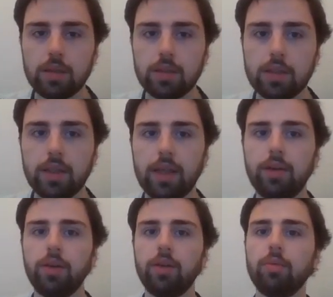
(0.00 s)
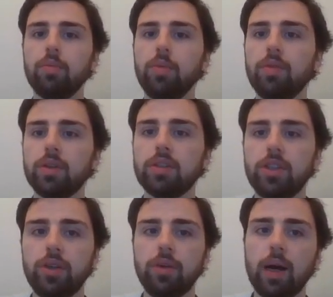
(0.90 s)
So then you move on
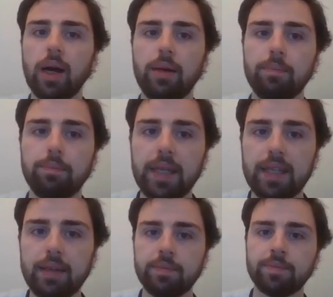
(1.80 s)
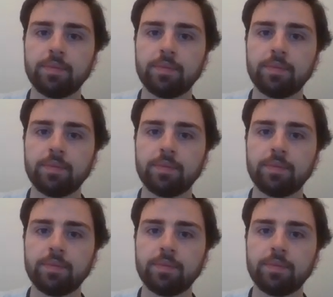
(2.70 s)
to bidding.